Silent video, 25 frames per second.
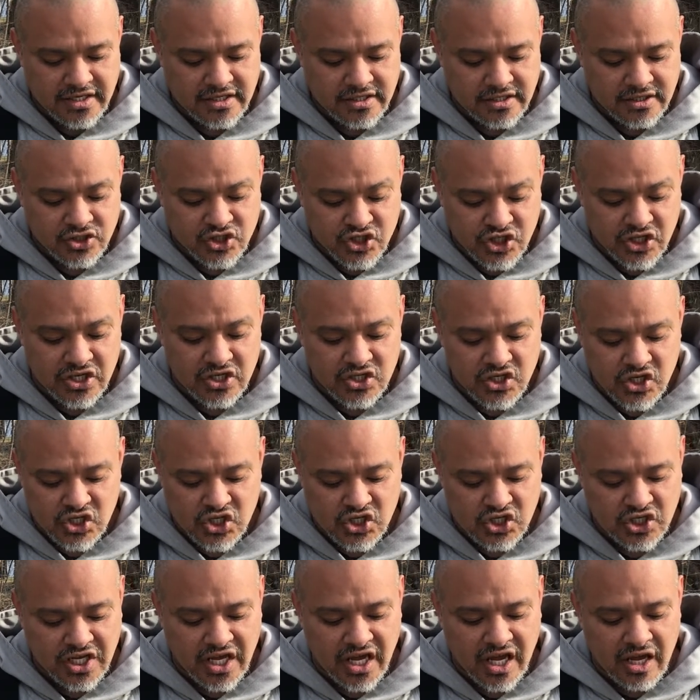Jesus
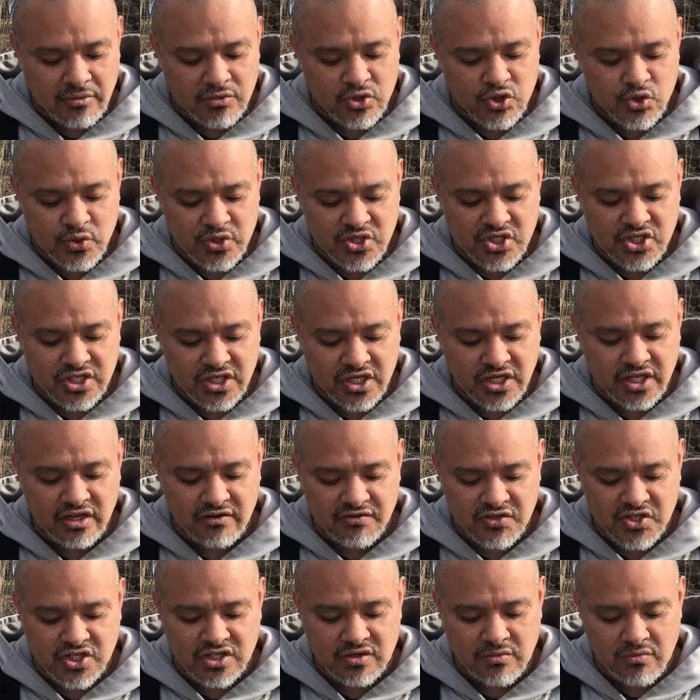came to a city of
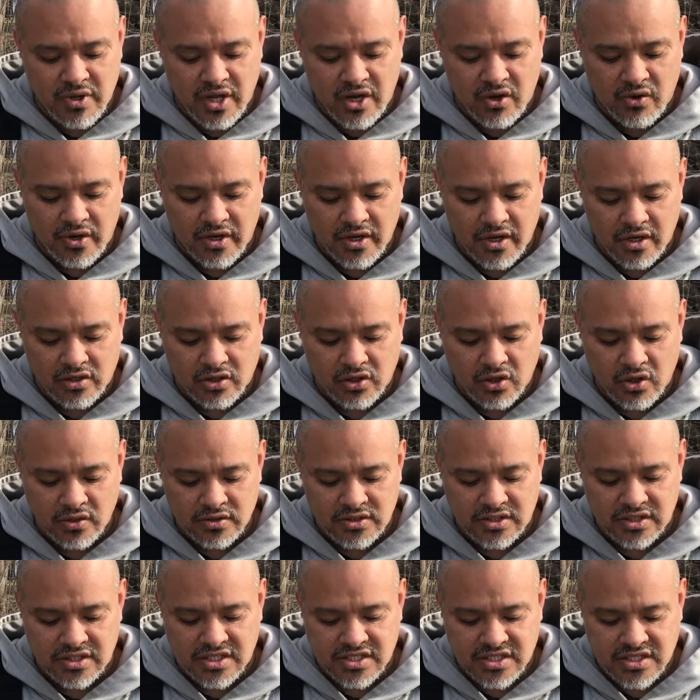Samaria
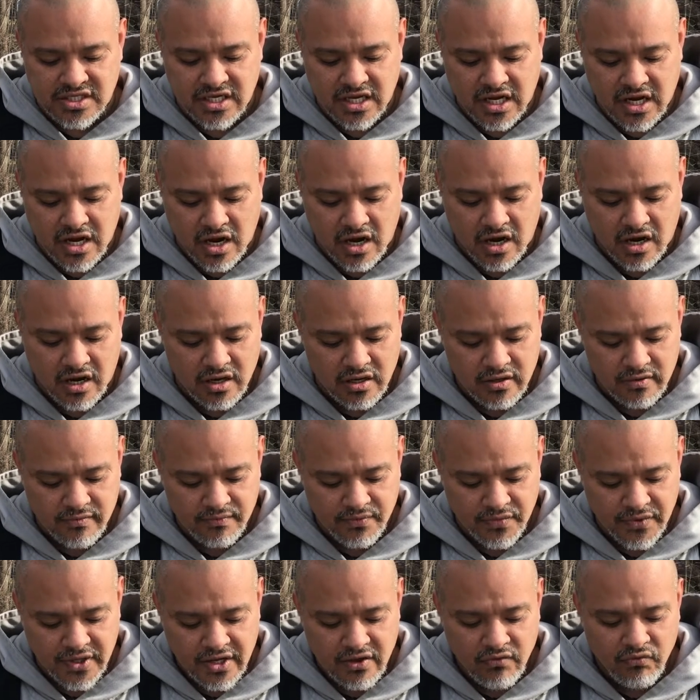called Sychar,
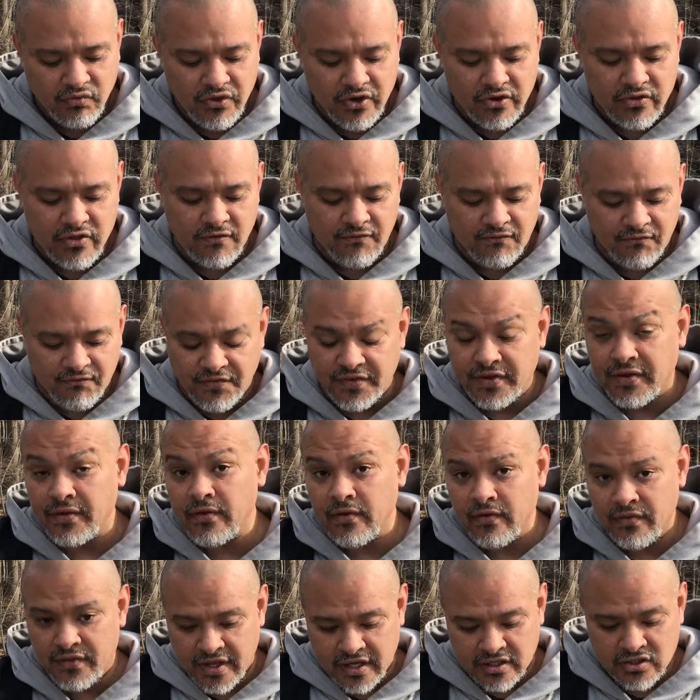near the
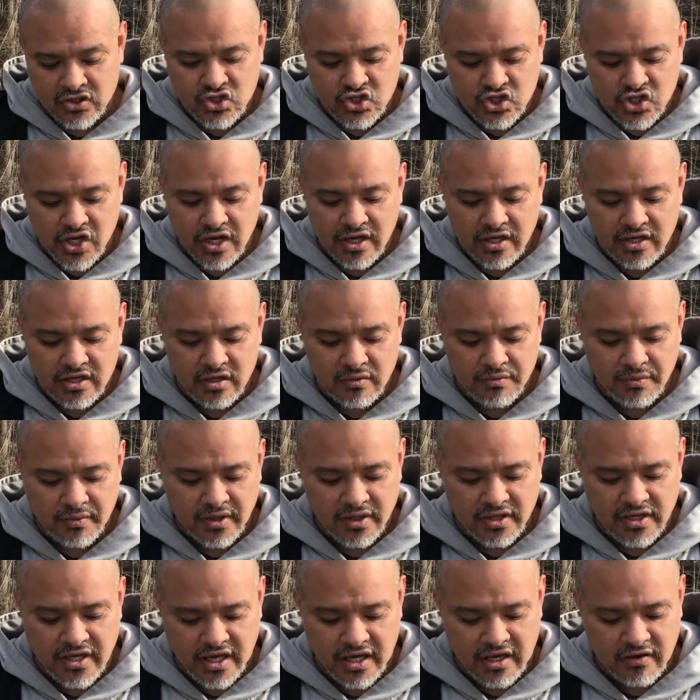field that Jacob
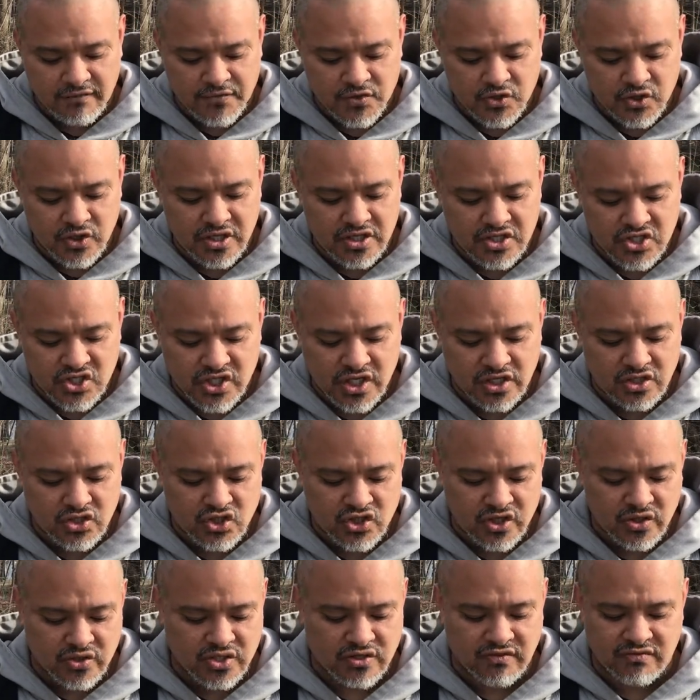gave to his son
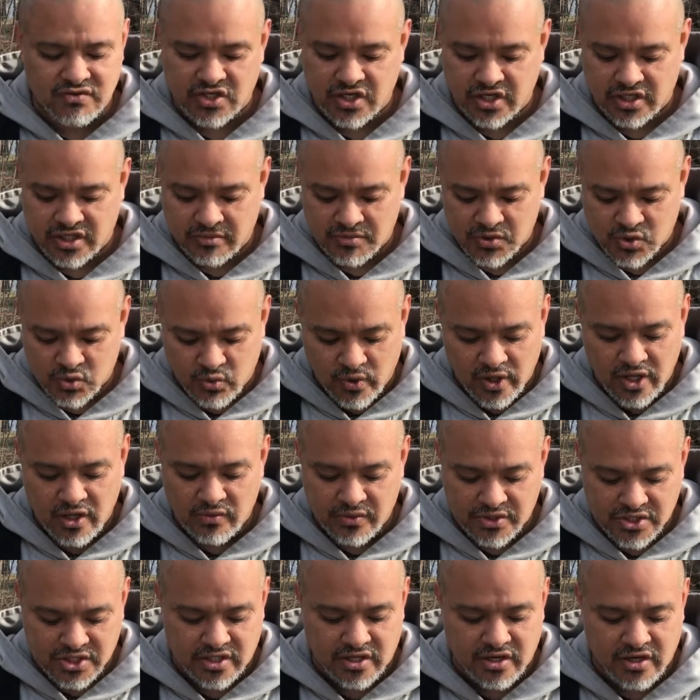Joseph. Jacob's well
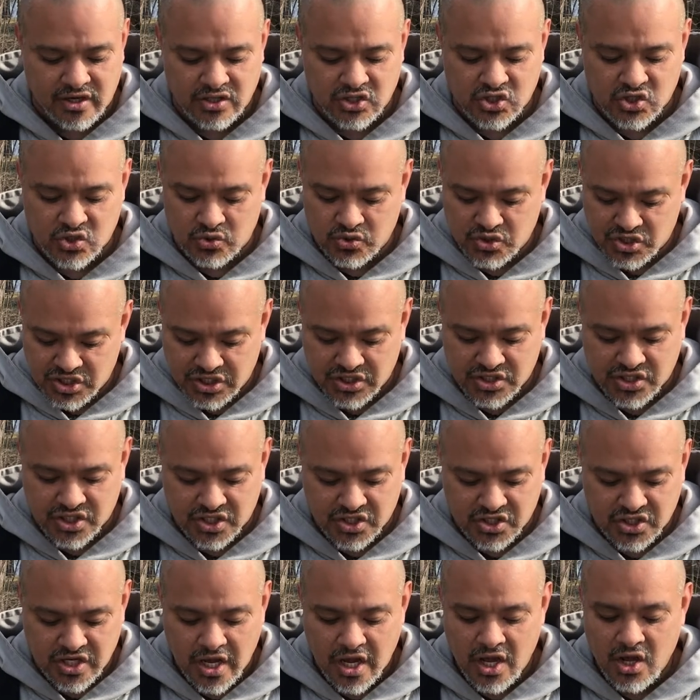was there, and so
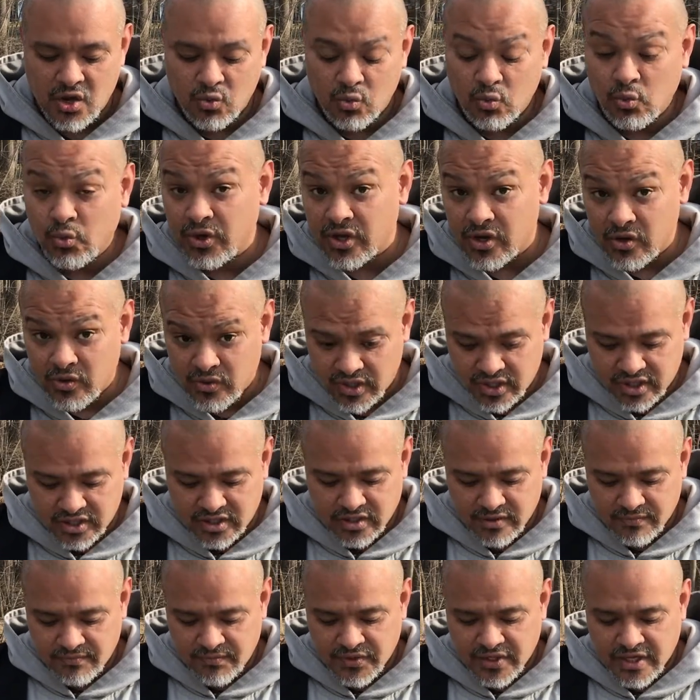Jesus, wearied
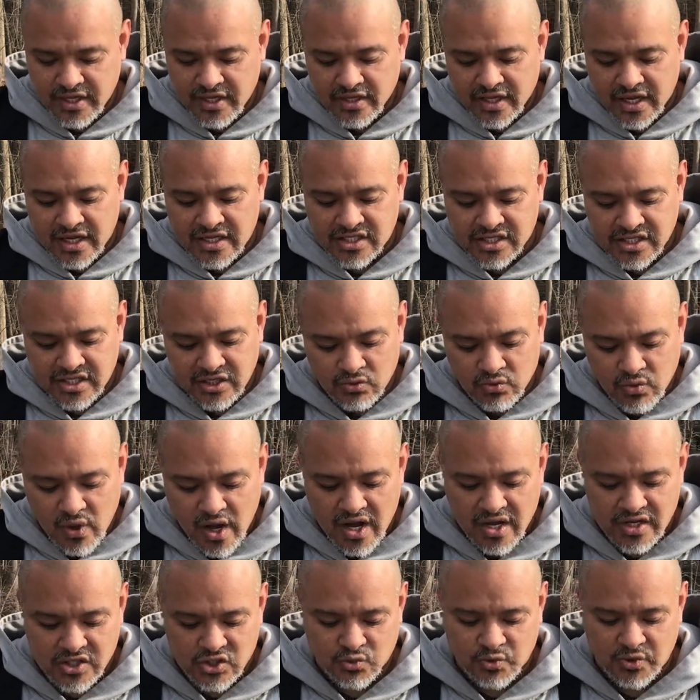as he
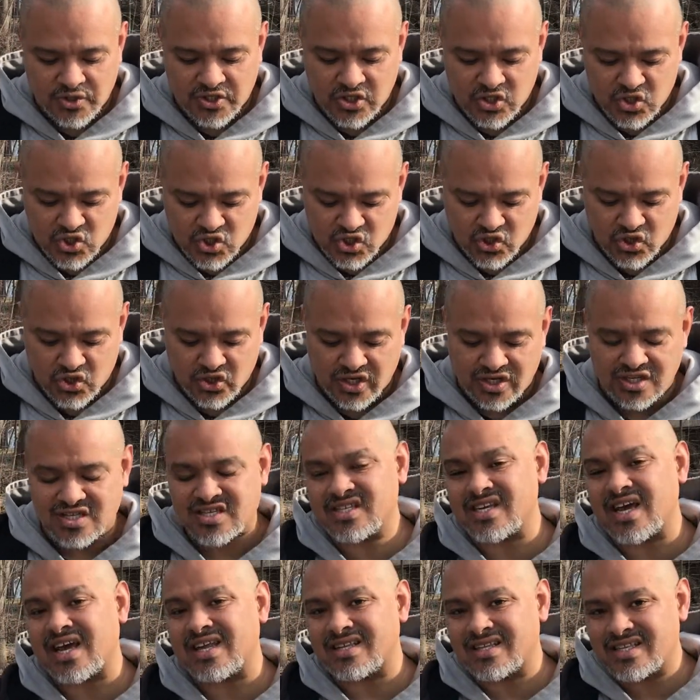was with his journey,
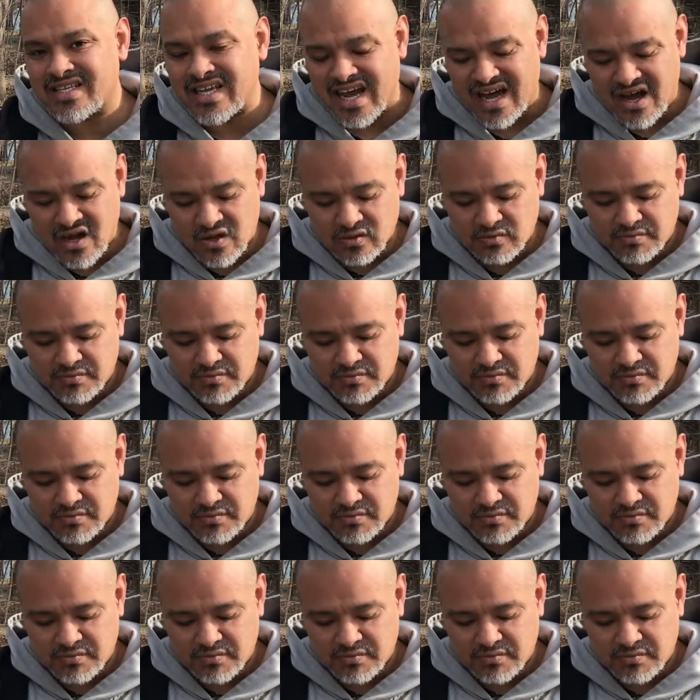sat down